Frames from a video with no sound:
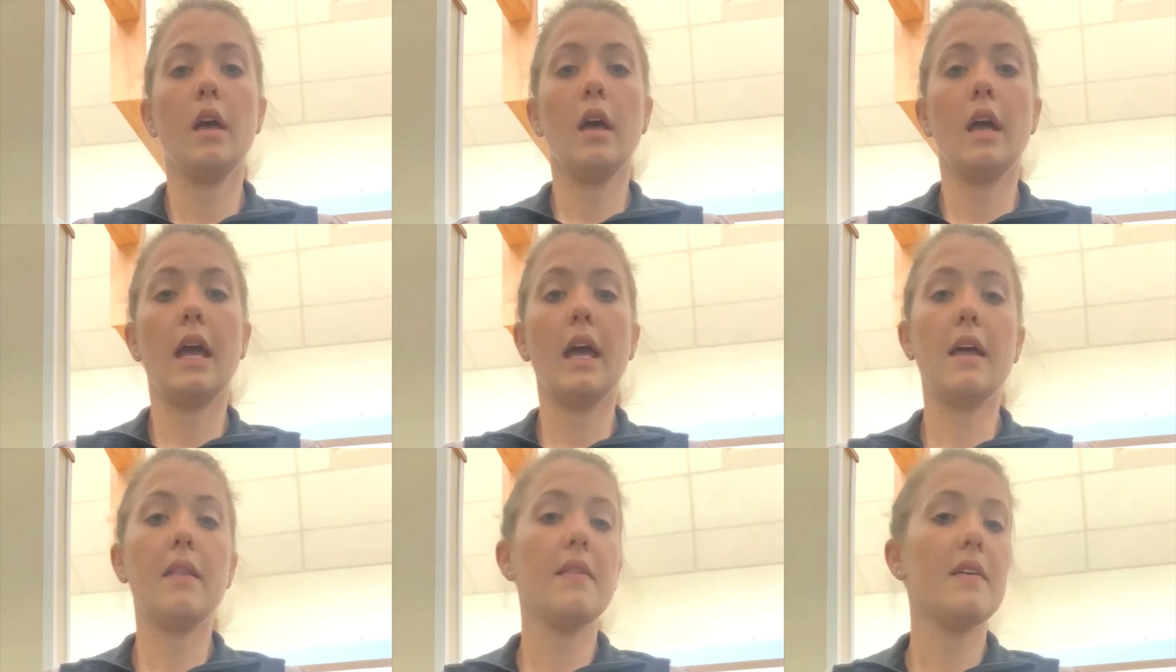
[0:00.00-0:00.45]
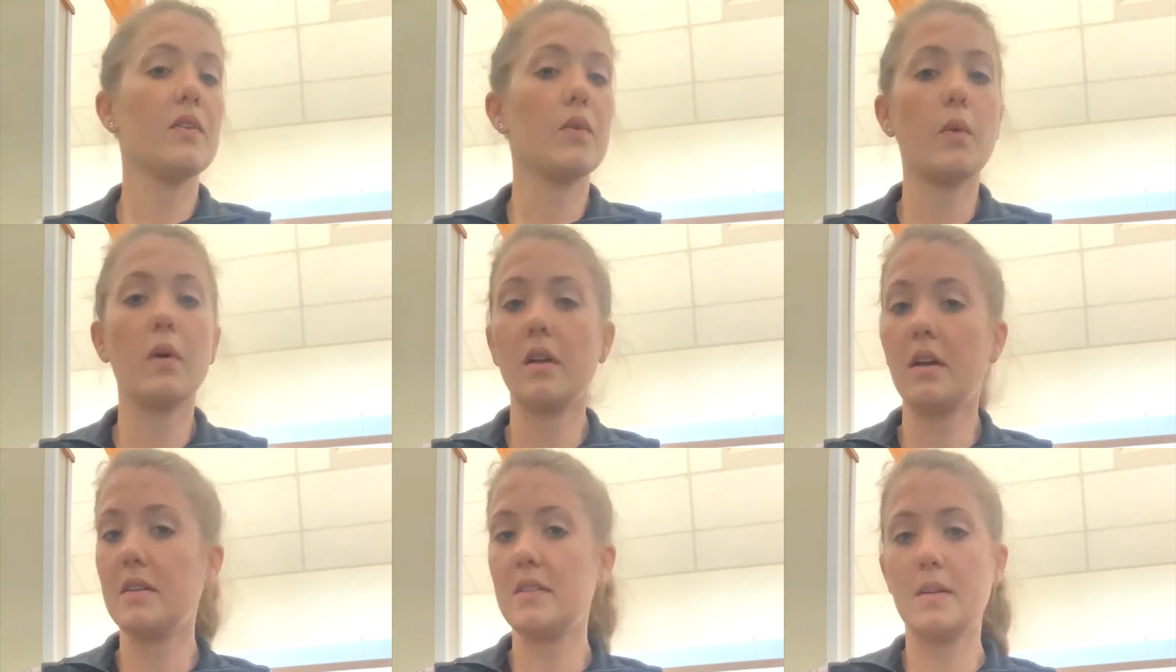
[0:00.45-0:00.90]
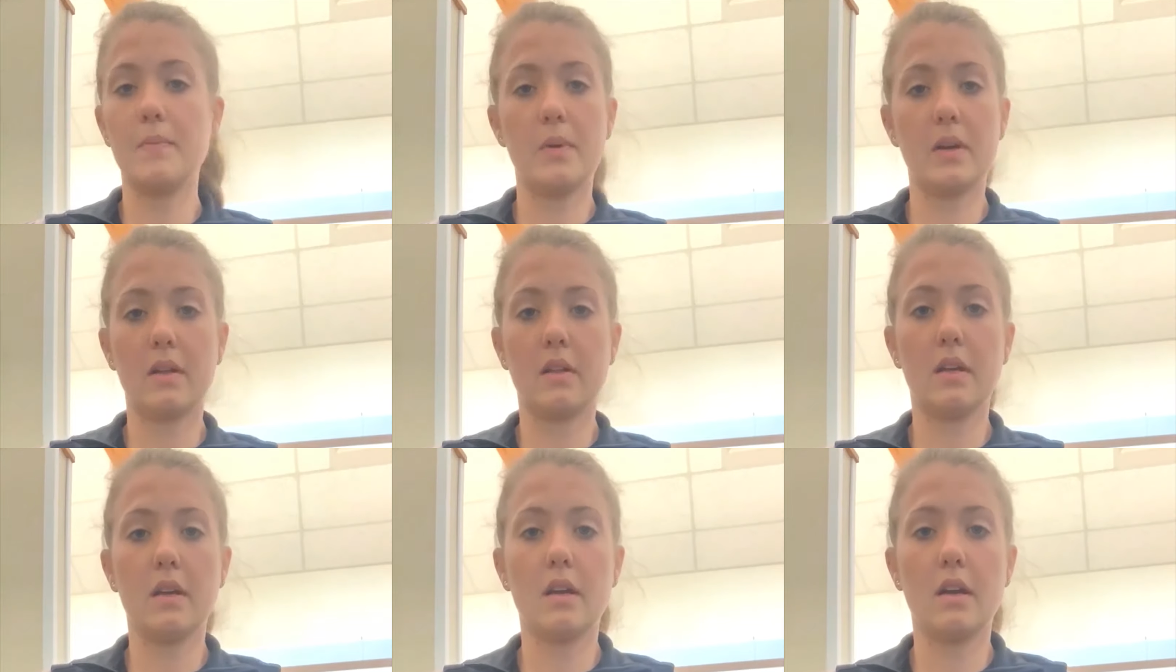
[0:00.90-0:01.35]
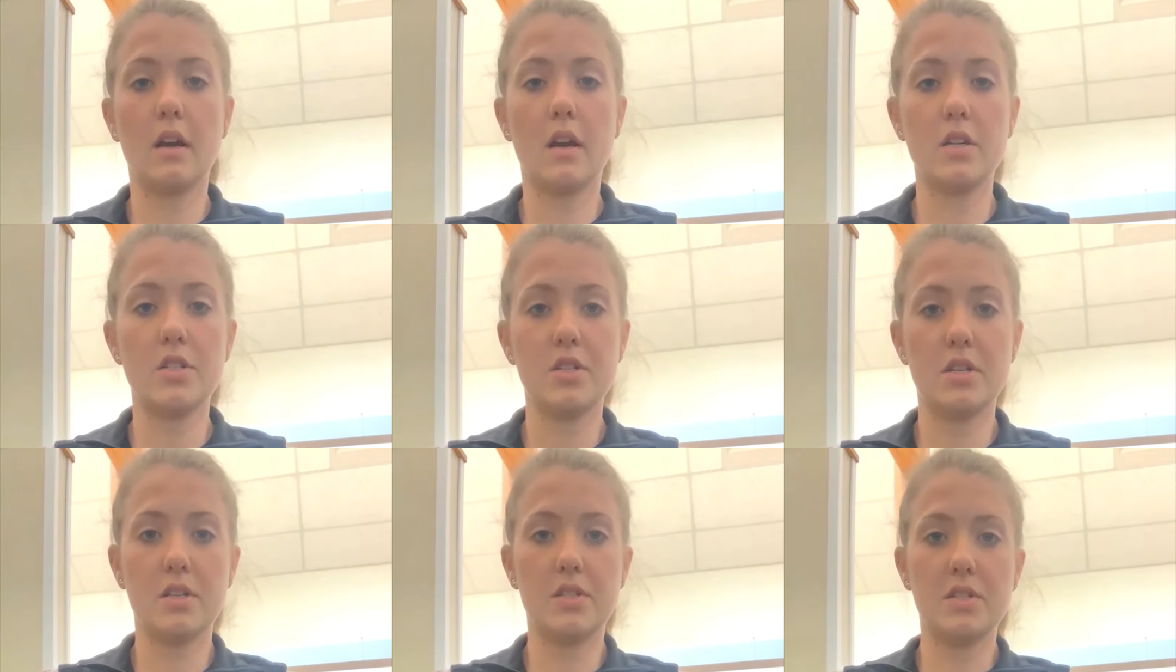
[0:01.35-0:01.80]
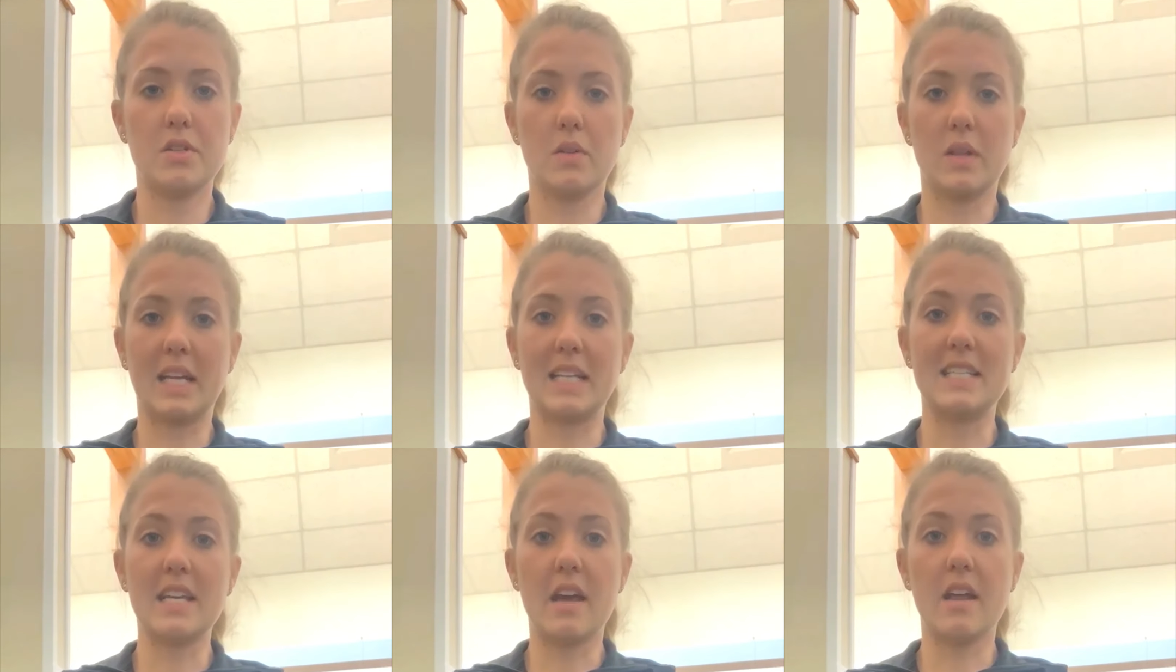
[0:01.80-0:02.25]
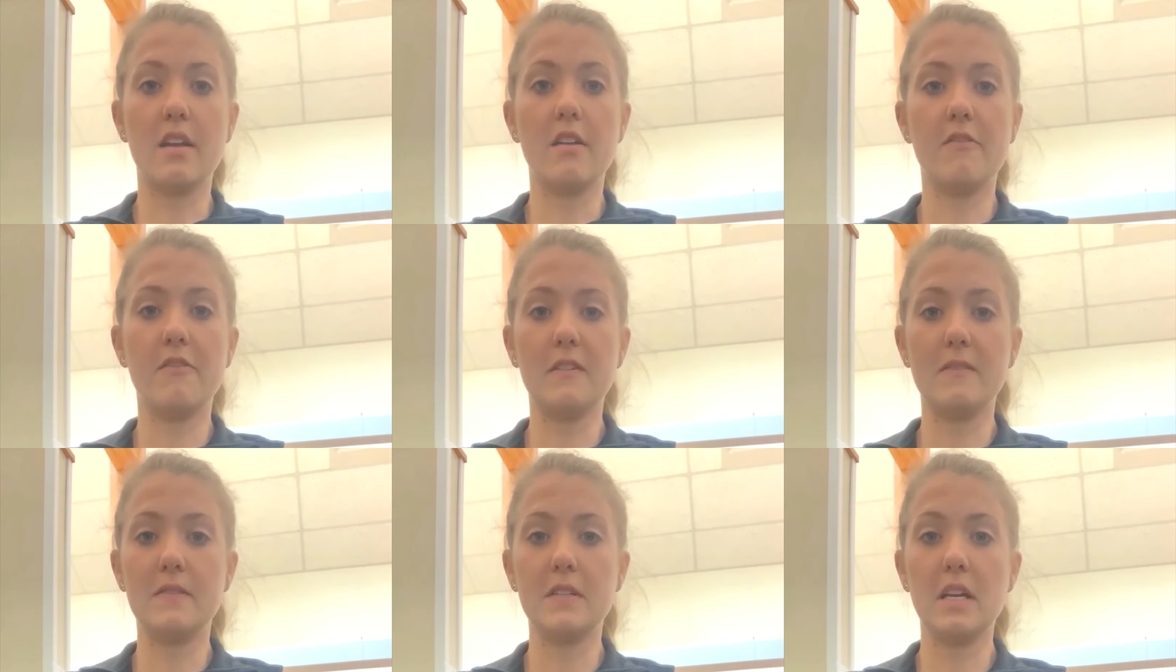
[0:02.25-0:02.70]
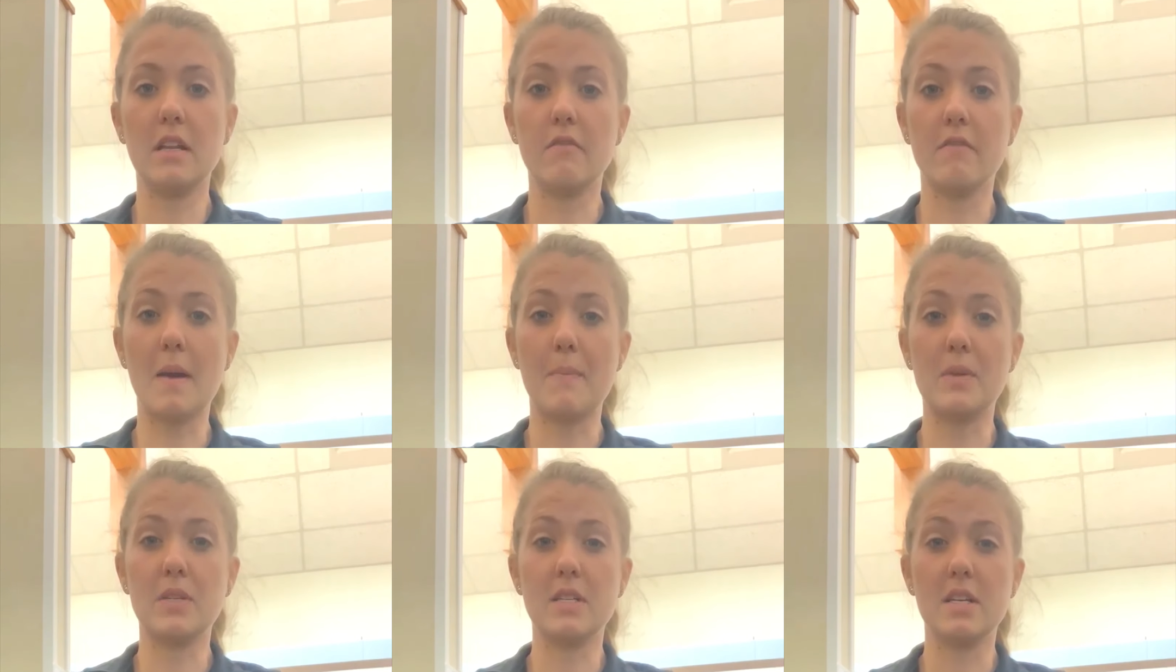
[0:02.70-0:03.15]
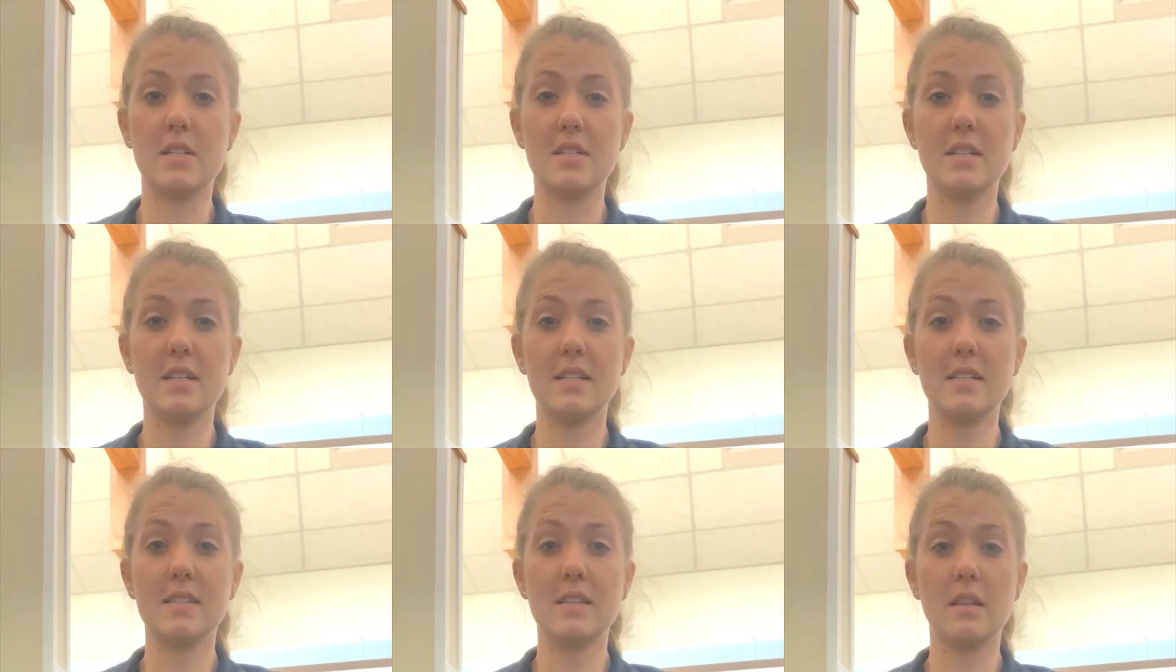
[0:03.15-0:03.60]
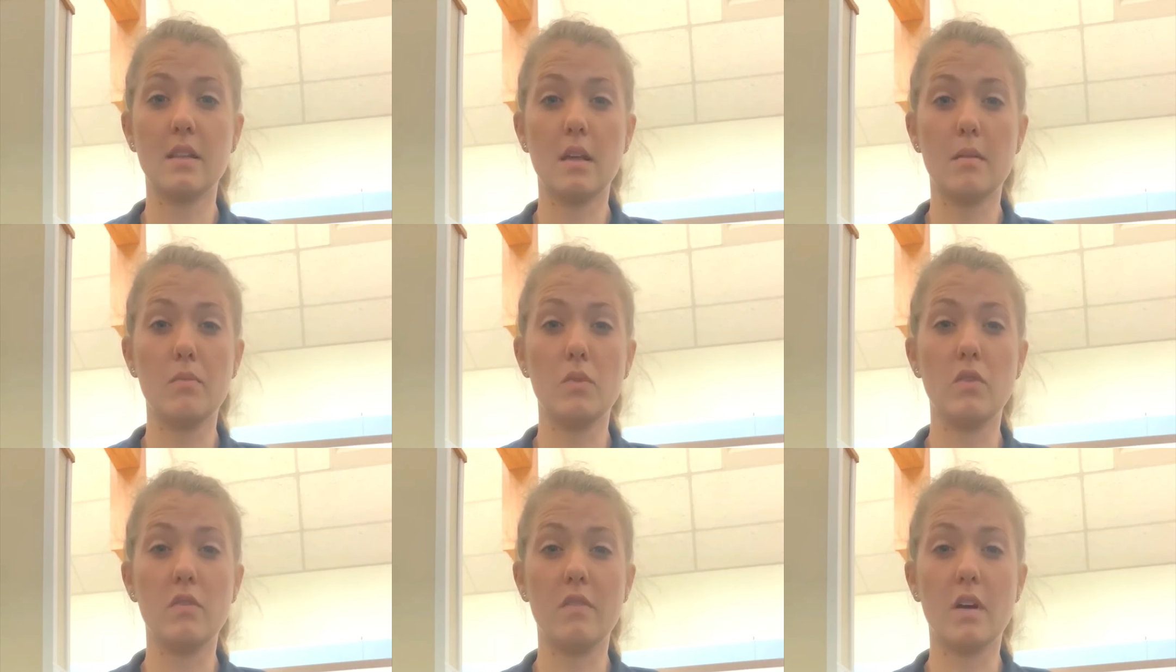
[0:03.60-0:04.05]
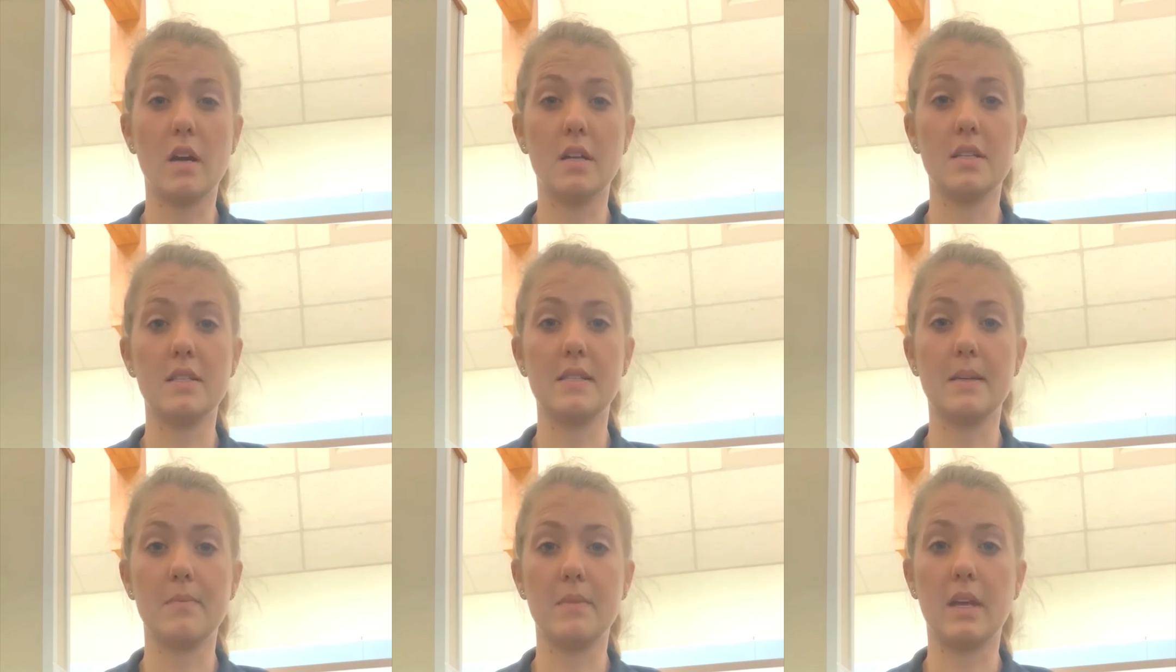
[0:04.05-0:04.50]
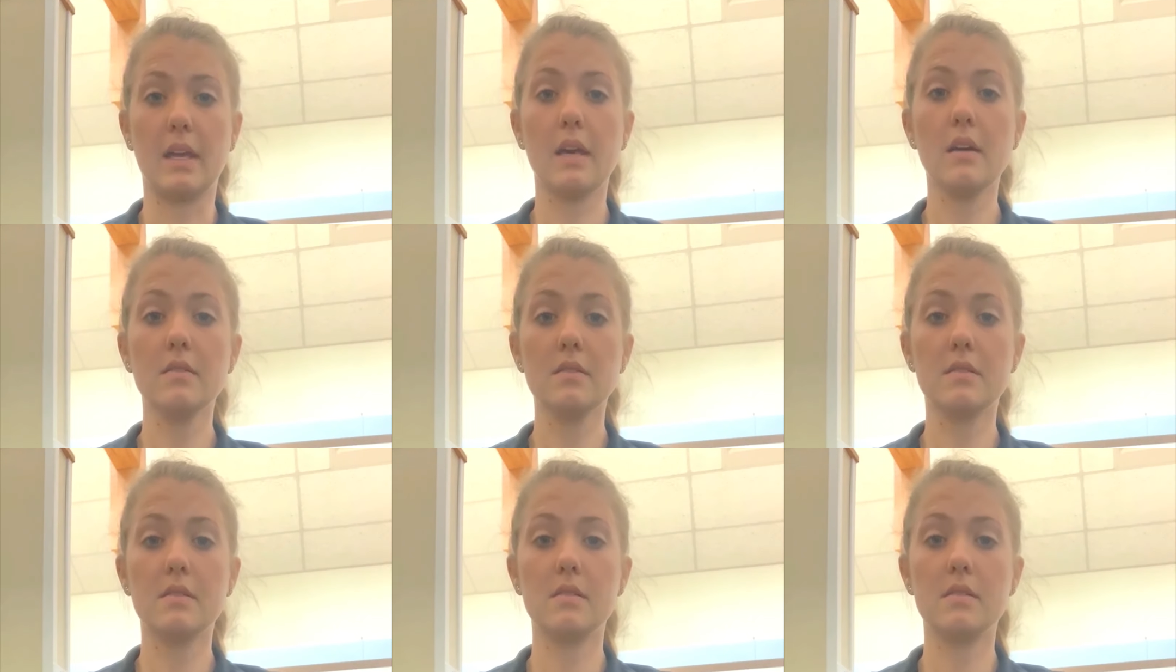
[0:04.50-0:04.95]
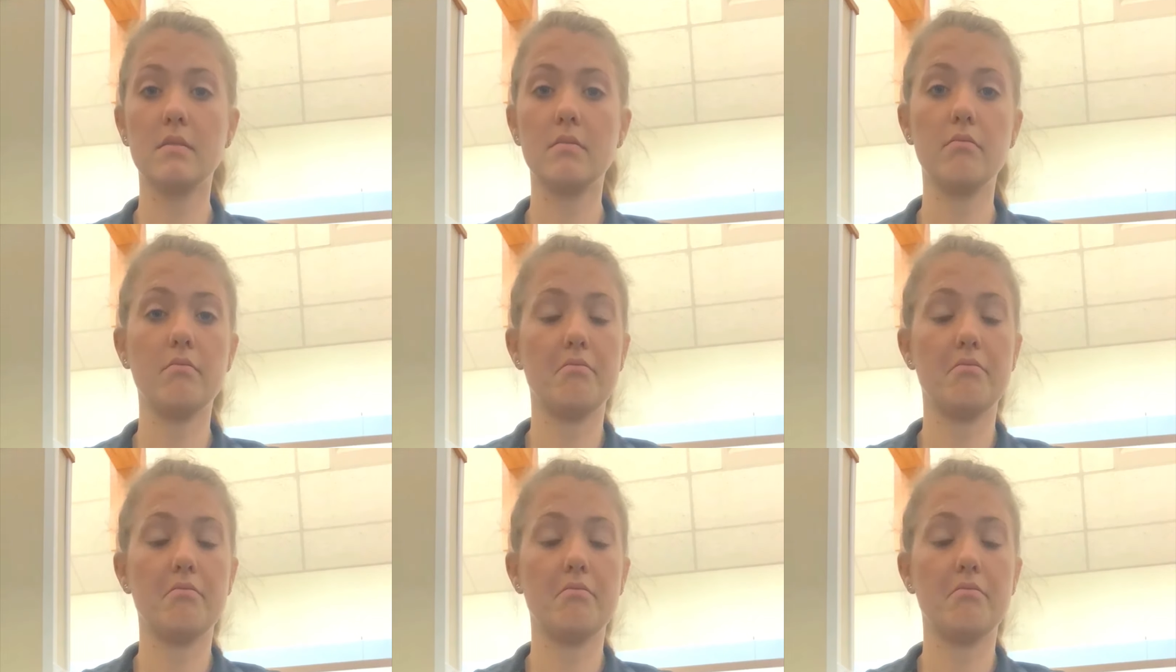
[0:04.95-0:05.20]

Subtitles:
And this one I typically encourage you to do like 10 to 15 repetitions and then move on to something else.